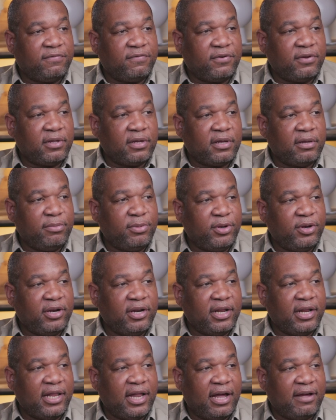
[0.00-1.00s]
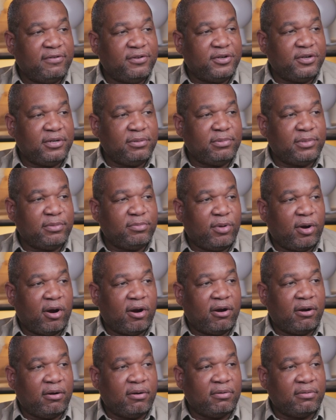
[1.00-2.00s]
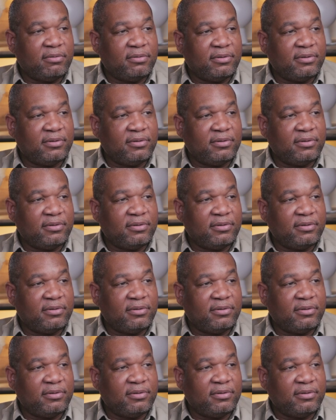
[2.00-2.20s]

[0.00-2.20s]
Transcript: for the community live stream tomorrow?